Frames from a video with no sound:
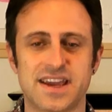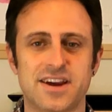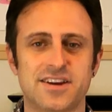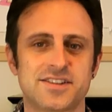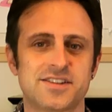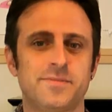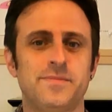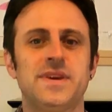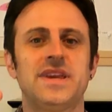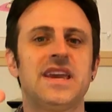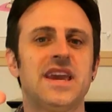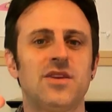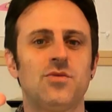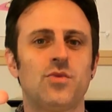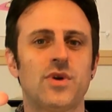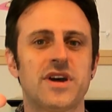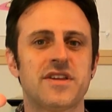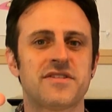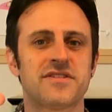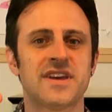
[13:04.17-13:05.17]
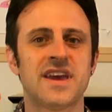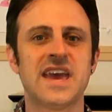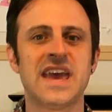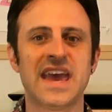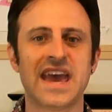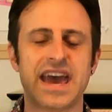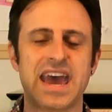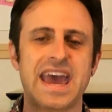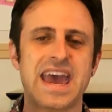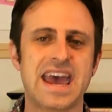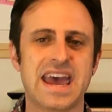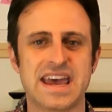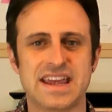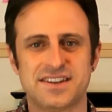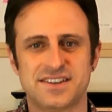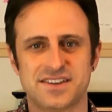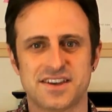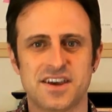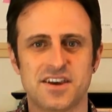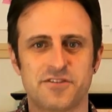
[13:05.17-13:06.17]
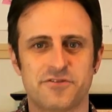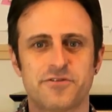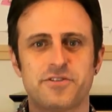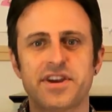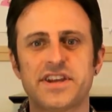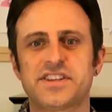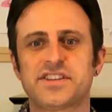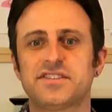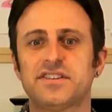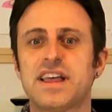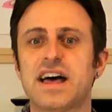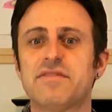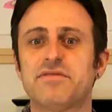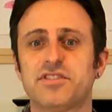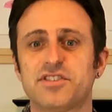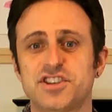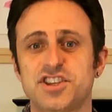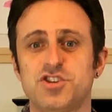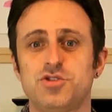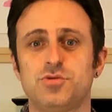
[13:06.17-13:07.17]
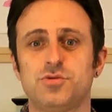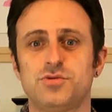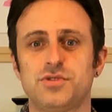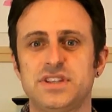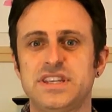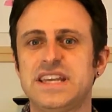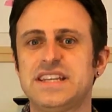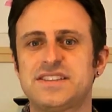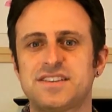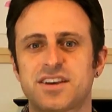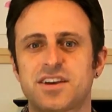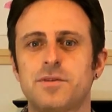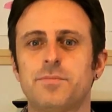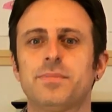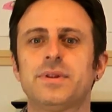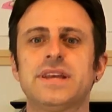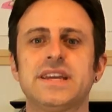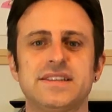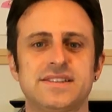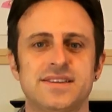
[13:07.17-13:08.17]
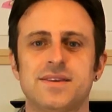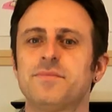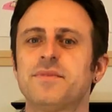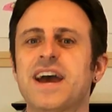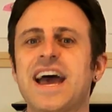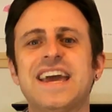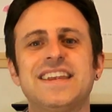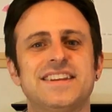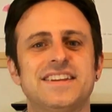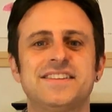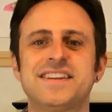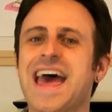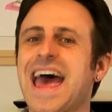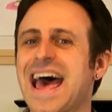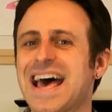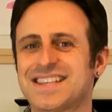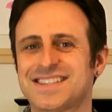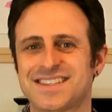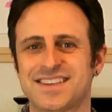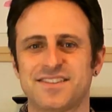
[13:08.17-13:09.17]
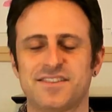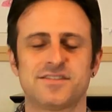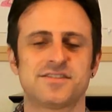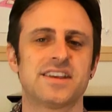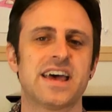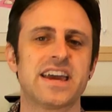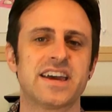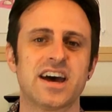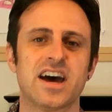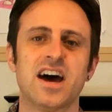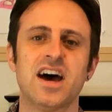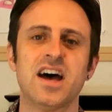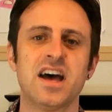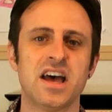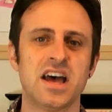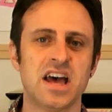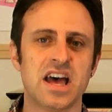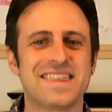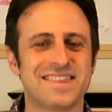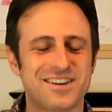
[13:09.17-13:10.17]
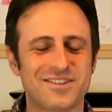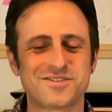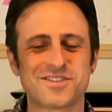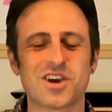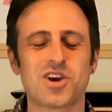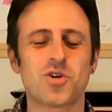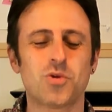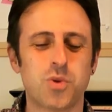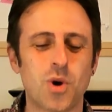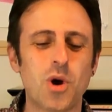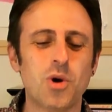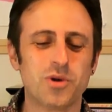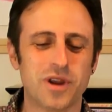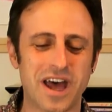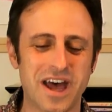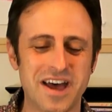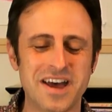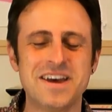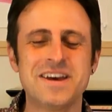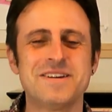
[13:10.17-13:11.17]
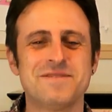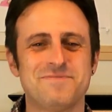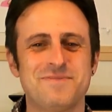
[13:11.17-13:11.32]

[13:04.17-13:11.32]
there to begin with, and for each level you need to complete some kind of task. There's a quota.